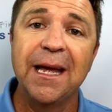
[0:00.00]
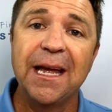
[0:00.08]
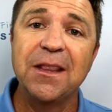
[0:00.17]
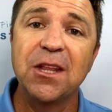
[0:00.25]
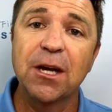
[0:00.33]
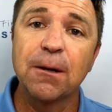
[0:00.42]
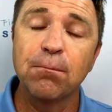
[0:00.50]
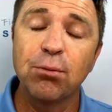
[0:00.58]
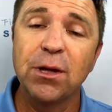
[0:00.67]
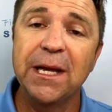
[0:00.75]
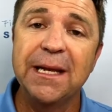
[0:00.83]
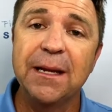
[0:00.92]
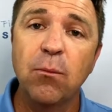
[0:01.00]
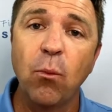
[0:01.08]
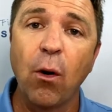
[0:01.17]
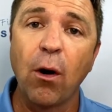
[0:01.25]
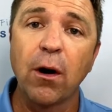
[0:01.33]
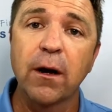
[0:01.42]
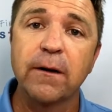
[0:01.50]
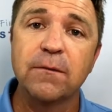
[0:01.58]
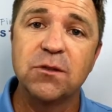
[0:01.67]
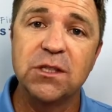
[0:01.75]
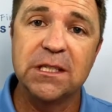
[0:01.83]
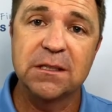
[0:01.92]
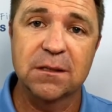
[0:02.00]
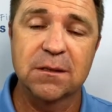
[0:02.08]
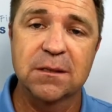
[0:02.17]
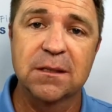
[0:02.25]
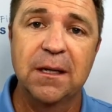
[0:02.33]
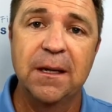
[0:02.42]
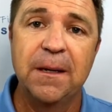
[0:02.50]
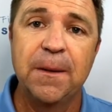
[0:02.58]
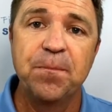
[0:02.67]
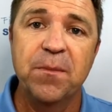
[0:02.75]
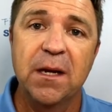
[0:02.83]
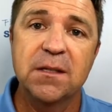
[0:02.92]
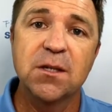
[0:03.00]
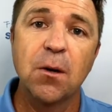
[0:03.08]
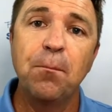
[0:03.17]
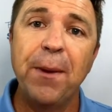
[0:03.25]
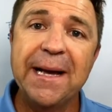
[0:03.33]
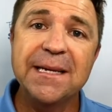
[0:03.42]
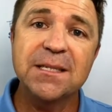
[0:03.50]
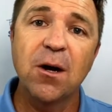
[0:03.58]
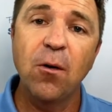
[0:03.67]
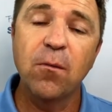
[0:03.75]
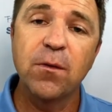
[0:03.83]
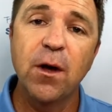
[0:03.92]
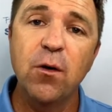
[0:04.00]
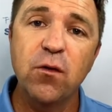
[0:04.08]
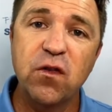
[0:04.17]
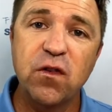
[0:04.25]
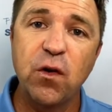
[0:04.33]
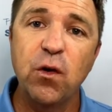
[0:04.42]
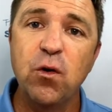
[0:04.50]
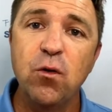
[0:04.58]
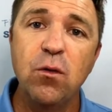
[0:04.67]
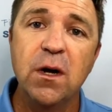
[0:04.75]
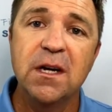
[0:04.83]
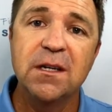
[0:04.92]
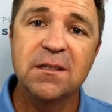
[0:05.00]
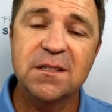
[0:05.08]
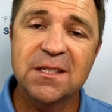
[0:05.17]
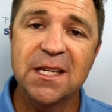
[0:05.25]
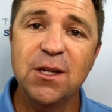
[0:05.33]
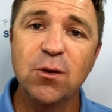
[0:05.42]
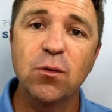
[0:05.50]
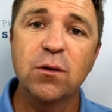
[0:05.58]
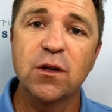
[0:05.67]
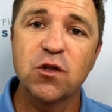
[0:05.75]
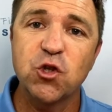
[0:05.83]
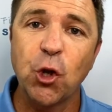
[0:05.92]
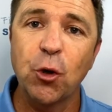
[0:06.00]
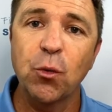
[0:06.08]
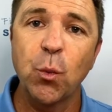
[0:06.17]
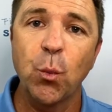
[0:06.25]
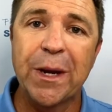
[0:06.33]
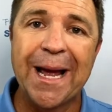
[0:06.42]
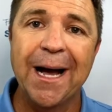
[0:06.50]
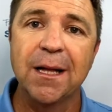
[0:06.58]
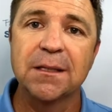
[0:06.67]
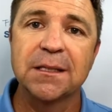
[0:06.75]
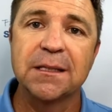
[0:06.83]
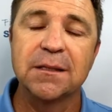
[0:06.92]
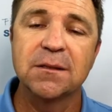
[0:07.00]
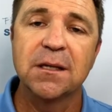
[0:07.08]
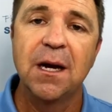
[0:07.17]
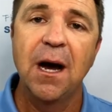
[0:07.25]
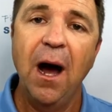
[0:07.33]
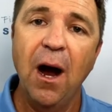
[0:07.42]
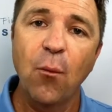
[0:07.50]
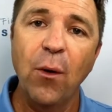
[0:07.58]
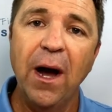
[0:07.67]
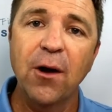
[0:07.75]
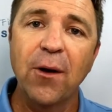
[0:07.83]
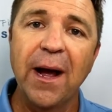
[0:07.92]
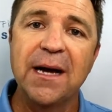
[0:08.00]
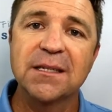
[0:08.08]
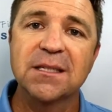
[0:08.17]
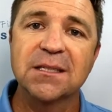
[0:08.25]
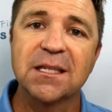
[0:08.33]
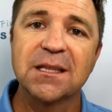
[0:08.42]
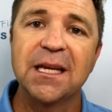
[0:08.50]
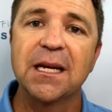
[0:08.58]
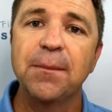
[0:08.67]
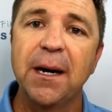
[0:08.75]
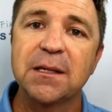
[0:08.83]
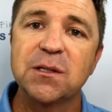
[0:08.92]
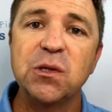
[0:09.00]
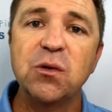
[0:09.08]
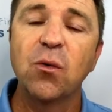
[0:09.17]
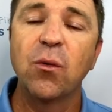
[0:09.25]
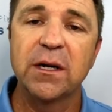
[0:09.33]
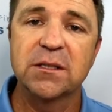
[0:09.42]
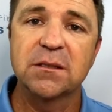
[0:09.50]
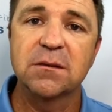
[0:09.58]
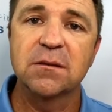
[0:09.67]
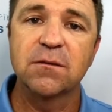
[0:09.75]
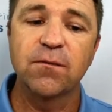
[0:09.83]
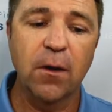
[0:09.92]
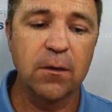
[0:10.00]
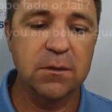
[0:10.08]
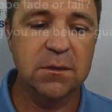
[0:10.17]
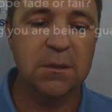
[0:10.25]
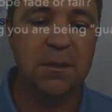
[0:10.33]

in the completed work of Jesus. And so based on those two sealed certain realities, our writer asks us to think about two questions. First,